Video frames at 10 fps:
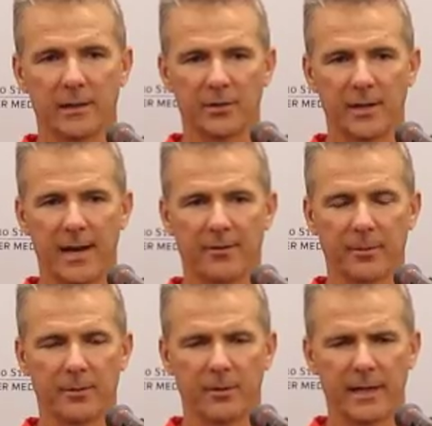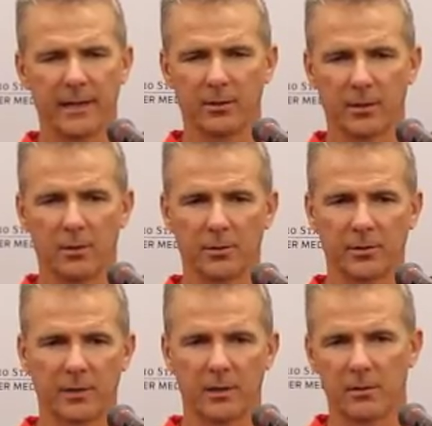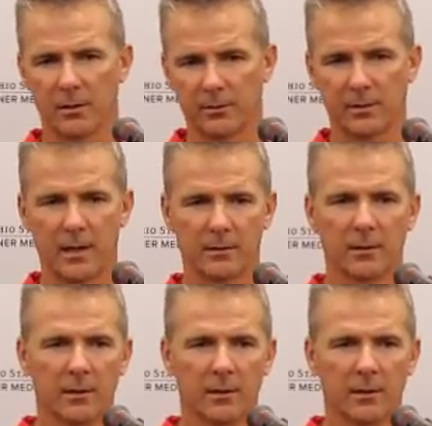the staff. And when I hear coaches say, well, it's not,